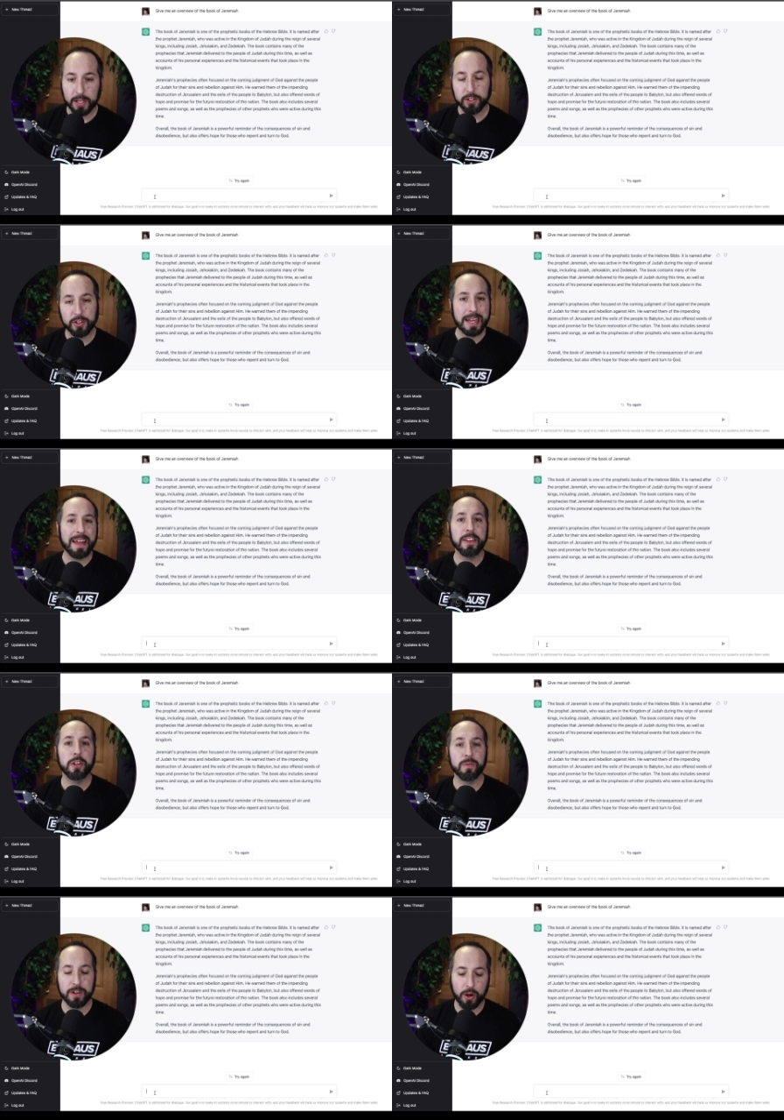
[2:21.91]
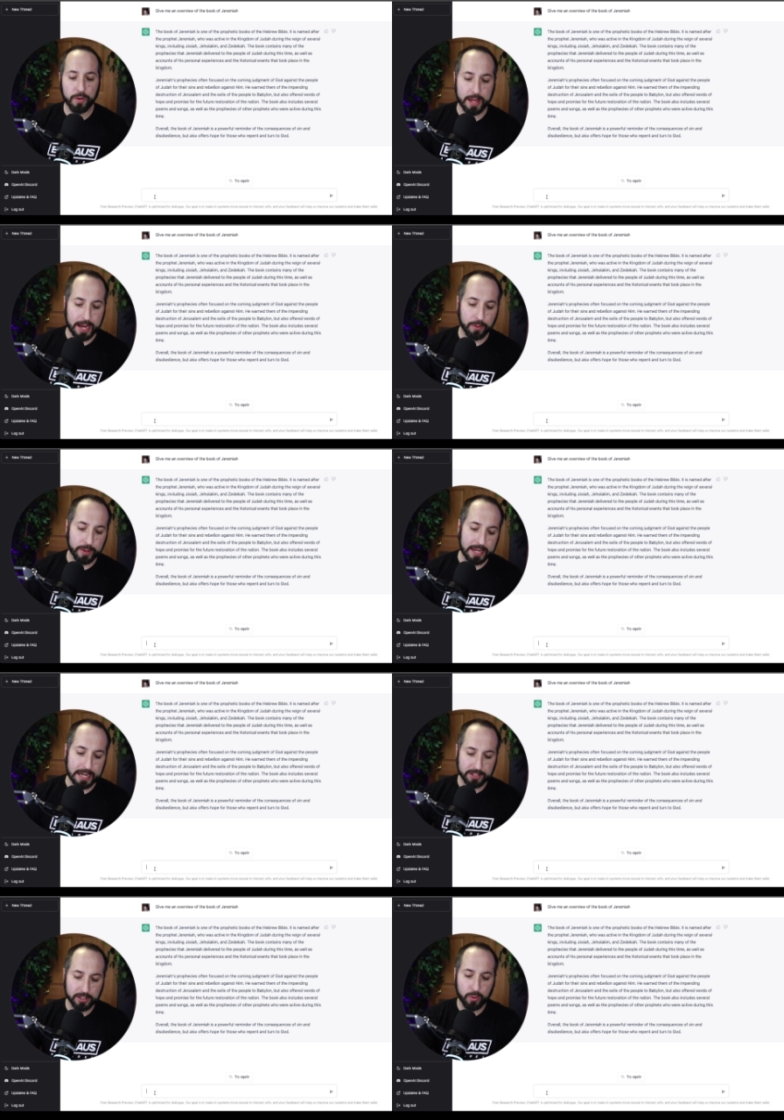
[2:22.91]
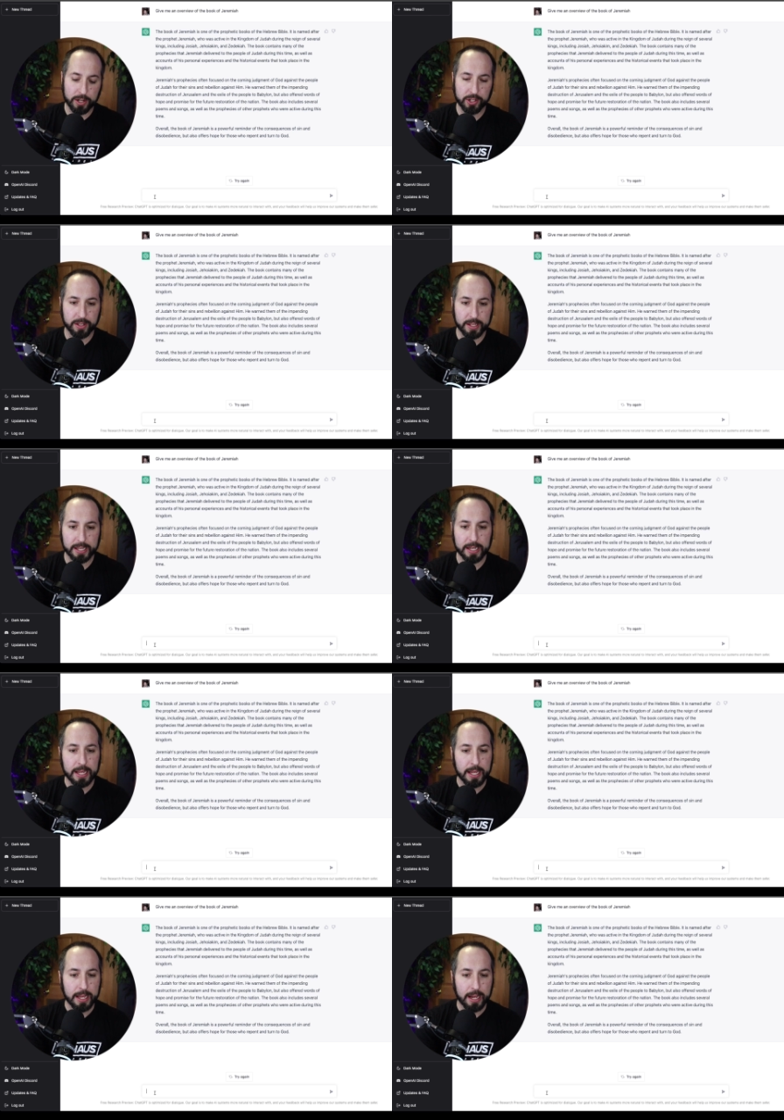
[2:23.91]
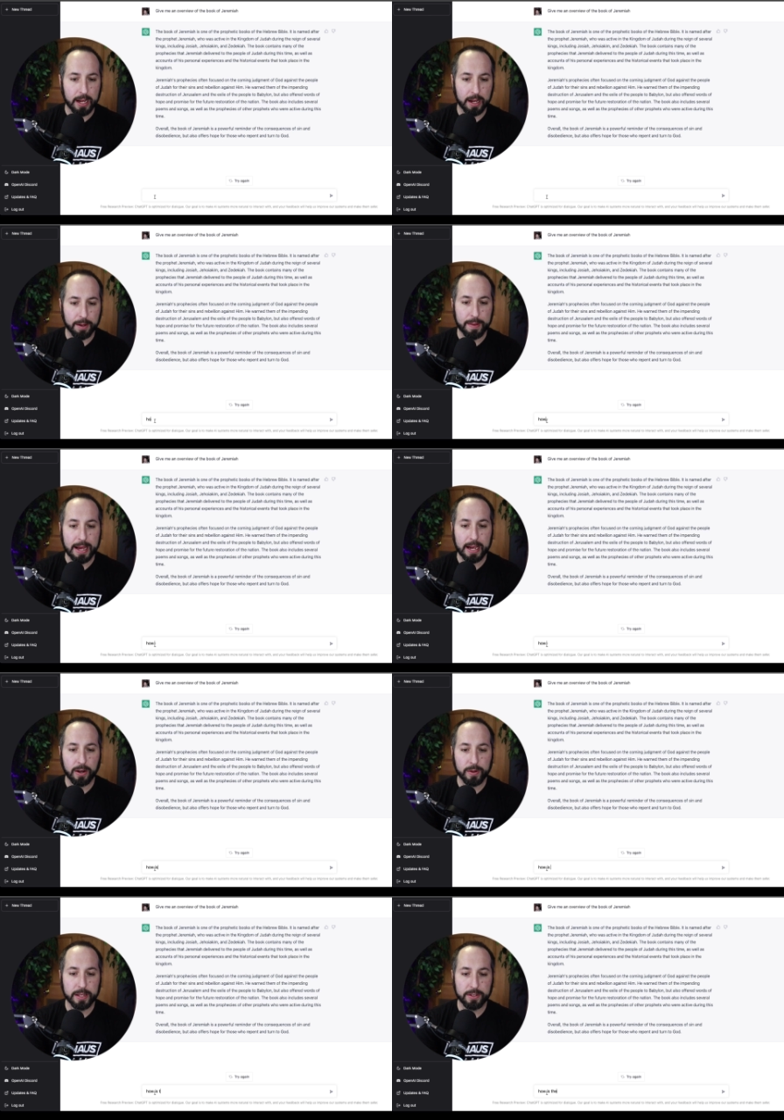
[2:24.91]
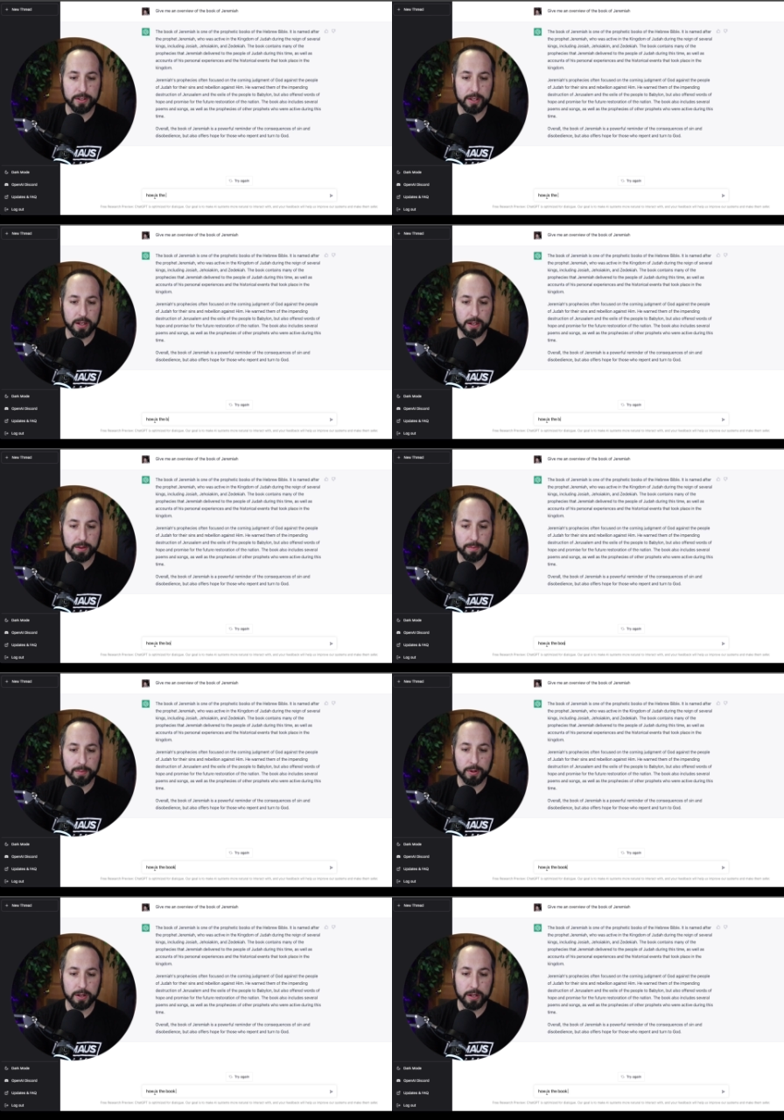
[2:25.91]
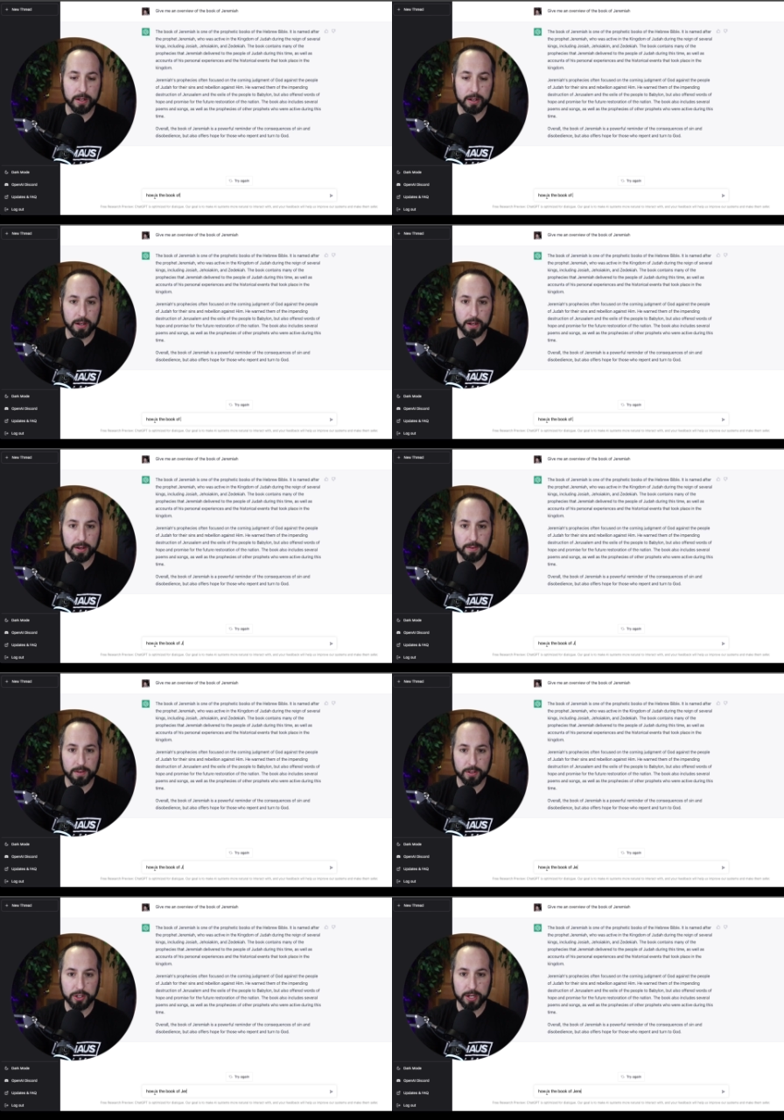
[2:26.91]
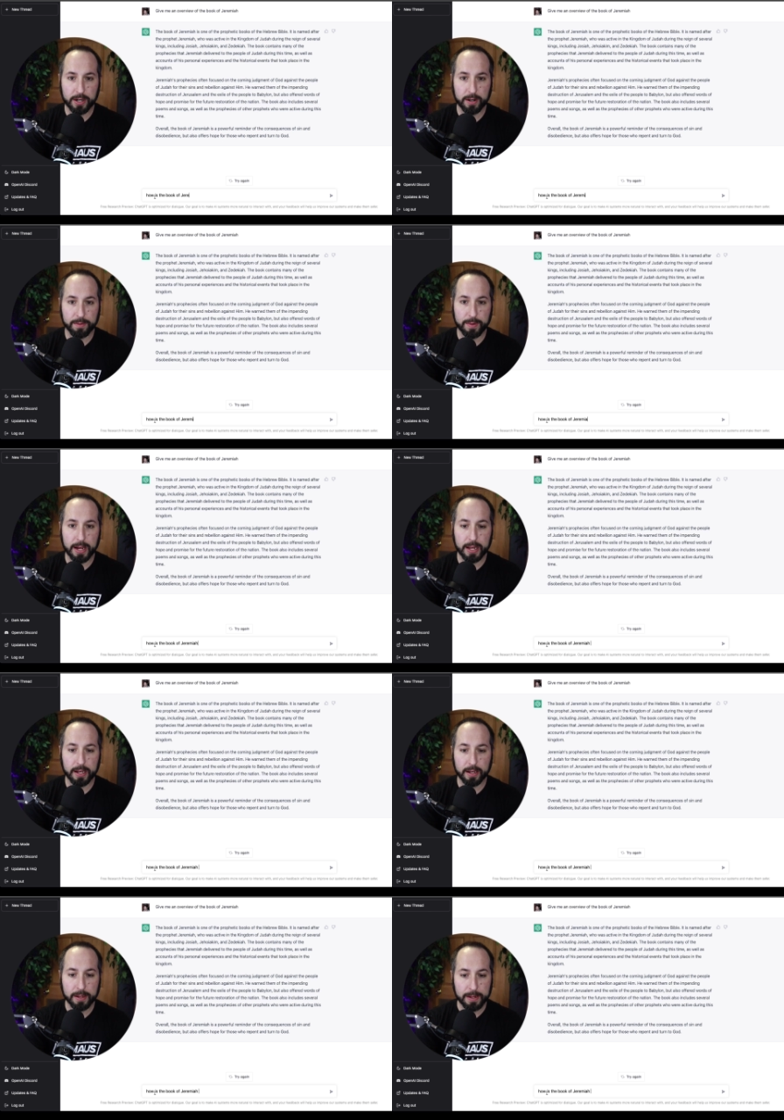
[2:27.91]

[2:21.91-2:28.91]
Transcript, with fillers: So now that you know that, we can ask the question then, um, how is the book of Jeremiah